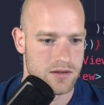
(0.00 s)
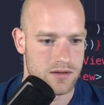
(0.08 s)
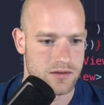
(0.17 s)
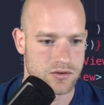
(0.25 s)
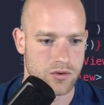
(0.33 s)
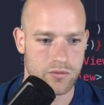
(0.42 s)

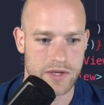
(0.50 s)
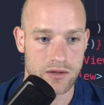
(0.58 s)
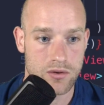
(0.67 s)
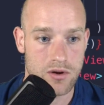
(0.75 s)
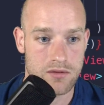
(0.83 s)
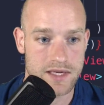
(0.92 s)
So we
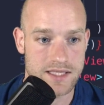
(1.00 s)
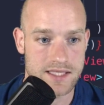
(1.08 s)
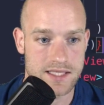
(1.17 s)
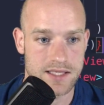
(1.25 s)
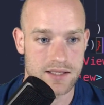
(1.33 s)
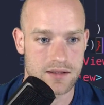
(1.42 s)
know
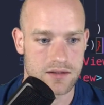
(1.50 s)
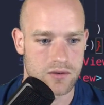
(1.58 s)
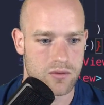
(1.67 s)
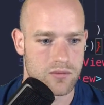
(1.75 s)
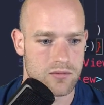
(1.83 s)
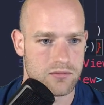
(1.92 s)
already,
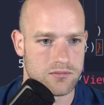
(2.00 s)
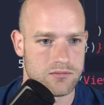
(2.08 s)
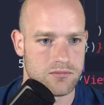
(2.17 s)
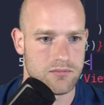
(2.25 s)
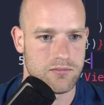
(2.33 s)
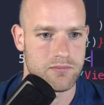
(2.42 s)

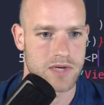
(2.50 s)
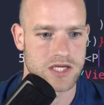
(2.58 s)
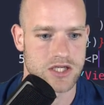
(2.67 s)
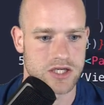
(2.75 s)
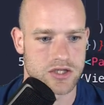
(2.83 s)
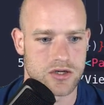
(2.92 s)

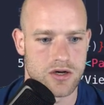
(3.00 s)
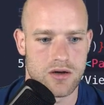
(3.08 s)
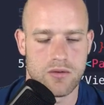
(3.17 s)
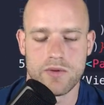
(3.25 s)
pan gesture,